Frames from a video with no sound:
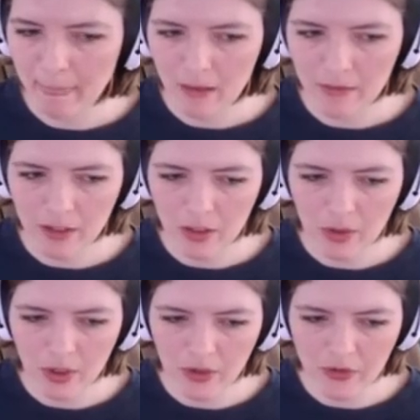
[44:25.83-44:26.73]
Then you can
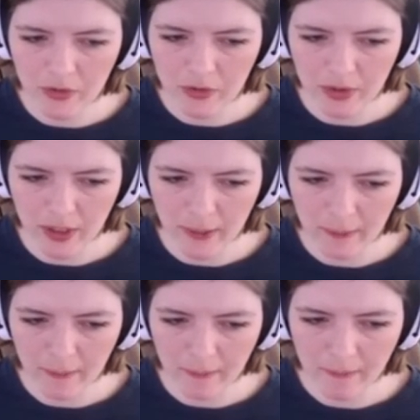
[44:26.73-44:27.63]
also sleep.
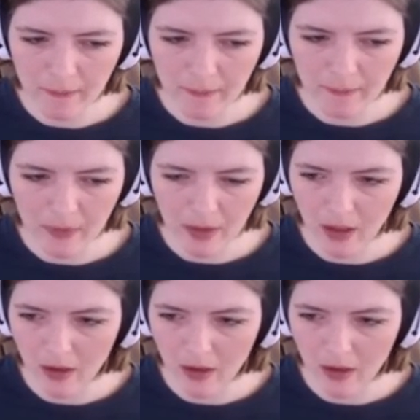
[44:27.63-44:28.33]
Yeah.